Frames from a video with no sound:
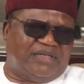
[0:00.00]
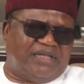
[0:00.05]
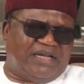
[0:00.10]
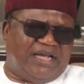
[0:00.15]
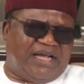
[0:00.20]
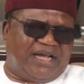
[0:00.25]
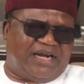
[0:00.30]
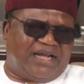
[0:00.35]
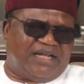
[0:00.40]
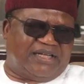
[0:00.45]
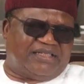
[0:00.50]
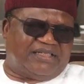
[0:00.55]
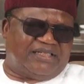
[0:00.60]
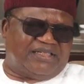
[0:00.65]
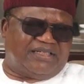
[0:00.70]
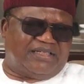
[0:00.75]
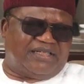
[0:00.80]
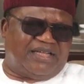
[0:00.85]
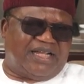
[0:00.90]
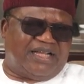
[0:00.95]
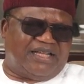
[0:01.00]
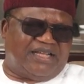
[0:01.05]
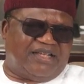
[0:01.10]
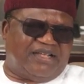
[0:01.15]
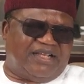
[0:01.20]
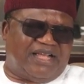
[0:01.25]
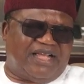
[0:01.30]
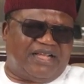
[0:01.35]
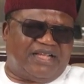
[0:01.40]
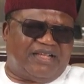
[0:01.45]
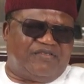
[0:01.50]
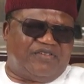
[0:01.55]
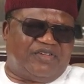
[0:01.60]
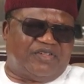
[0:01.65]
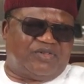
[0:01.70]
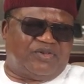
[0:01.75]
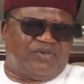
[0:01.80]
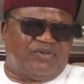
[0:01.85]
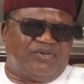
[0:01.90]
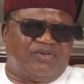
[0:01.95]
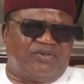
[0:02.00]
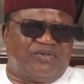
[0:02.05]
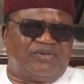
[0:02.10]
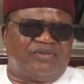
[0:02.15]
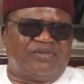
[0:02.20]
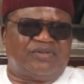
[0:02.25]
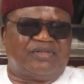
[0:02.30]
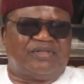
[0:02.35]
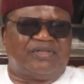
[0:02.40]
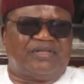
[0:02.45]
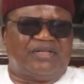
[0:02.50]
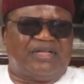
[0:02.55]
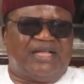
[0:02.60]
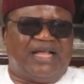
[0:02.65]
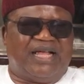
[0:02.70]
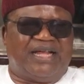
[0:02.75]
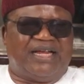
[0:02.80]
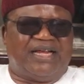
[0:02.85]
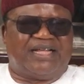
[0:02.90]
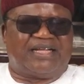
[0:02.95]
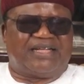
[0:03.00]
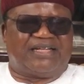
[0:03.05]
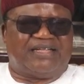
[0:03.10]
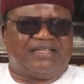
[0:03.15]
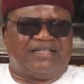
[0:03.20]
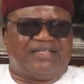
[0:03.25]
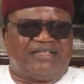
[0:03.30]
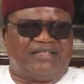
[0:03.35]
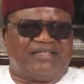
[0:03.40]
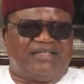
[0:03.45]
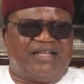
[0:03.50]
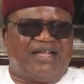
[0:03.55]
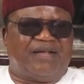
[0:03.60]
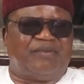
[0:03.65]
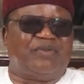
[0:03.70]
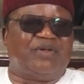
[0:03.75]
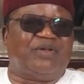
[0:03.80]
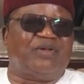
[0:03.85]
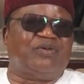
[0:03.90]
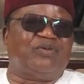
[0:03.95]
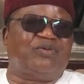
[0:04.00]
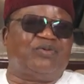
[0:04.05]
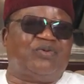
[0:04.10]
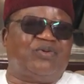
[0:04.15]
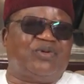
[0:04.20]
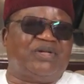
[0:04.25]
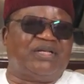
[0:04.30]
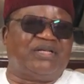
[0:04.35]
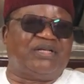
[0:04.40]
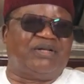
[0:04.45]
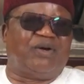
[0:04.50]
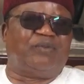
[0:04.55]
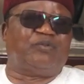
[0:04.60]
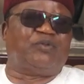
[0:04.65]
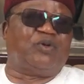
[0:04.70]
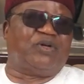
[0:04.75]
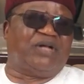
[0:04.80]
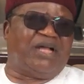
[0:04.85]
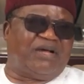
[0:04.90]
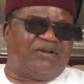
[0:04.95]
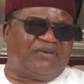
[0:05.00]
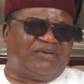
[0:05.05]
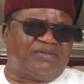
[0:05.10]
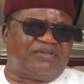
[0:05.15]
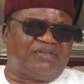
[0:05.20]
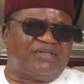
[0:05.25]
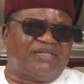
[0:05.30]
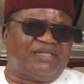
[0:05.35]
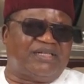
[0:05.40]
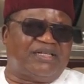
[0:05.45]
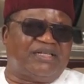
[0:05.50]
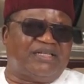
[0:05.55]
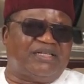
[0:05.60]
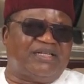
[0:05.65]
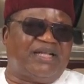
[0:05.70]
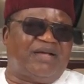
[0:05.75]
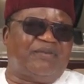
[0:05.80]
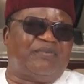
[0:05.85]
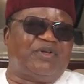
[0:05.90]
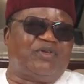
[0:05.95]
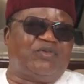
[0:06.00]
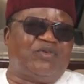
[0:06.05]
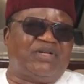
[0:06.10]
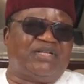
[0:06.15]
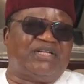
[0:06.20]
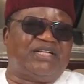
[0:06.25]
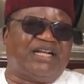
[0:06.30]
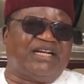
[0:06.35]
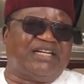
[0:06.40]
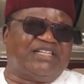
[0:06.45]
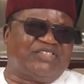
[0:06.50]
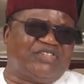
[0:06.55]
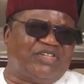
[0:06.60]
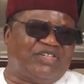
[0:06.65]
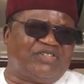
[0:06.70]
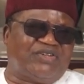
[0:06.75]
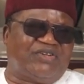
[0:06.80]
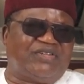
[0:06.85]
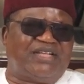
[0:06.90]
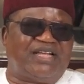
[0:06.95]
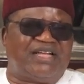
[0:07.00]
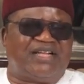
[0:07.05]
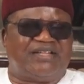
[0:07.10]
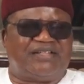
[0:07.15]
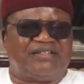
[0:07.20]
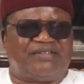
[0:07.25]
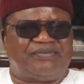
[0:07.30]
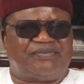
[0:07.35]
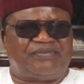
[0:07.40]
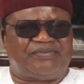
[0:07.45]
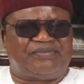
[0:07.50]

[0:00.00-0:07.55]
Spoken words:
the garage, I gave it to INEC. They have been doing, up to now, they have been doing their registration there.